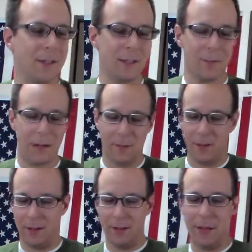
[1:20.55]
simple
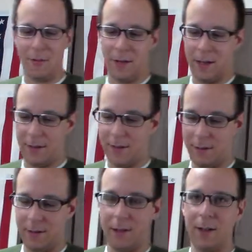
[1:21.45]
helmet, lightweight.
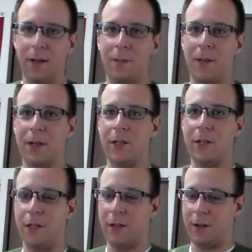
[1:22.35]

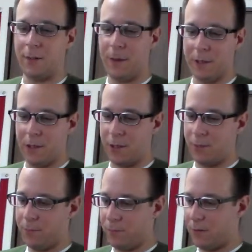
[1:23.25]
Bungees here. The
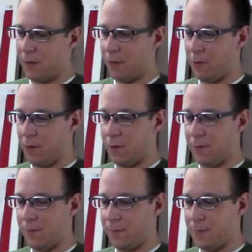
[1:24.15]
bungees probably work.
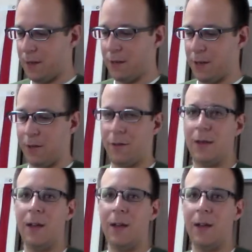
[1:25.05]
I don't know.